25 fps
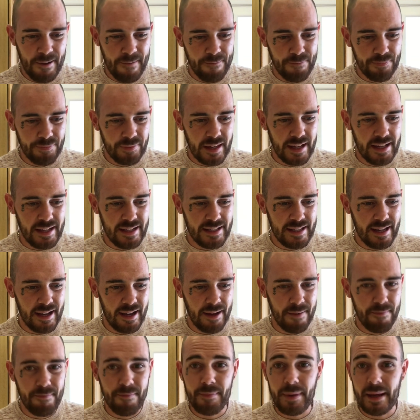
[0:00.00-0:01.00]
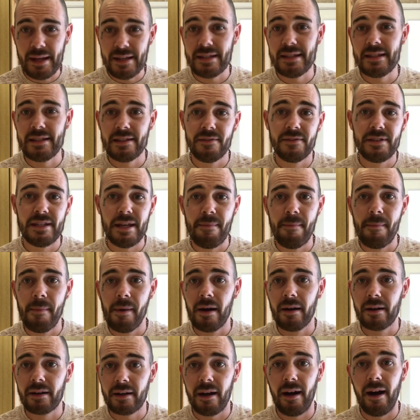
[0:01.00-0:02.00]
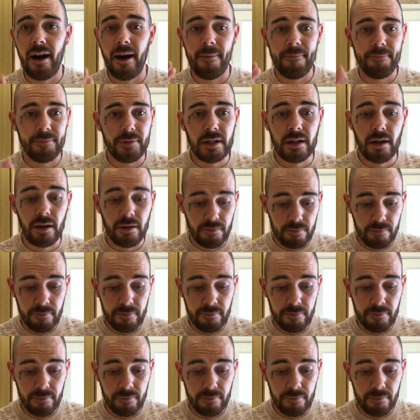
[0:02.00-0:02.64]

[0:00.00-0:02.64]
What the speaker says: pieces of timber cut, you know,